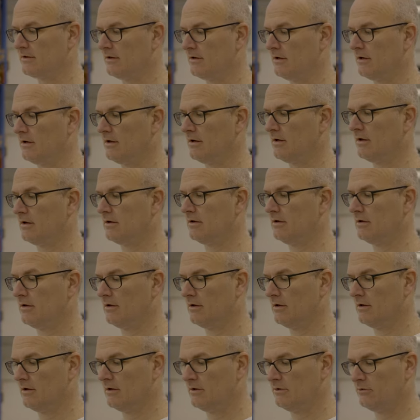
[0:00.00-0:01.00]
uh,
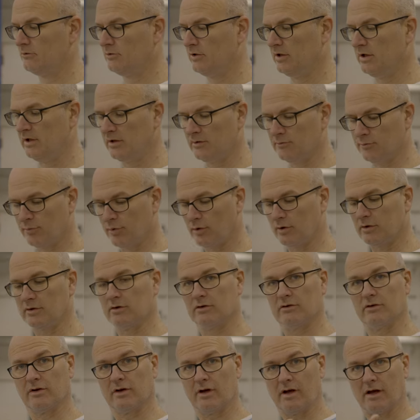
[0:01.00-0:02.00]
really
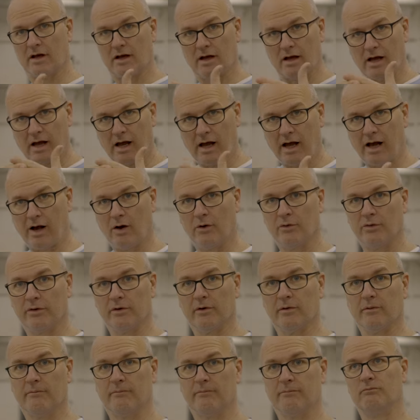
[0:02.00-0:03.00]
important, how
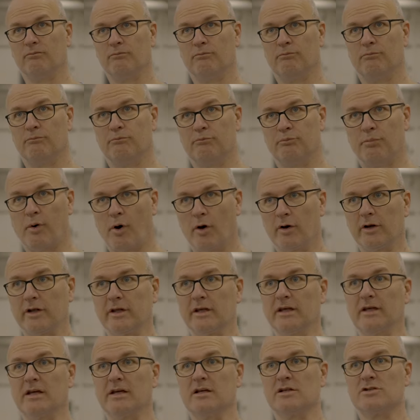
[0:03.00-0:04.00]
the
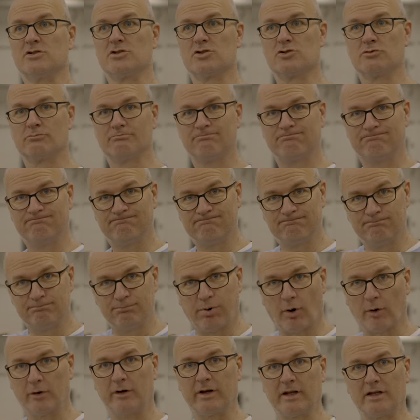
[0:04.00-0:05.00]
body is
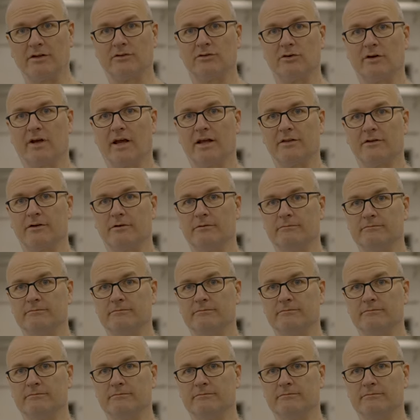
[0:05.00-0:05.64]
bonding together.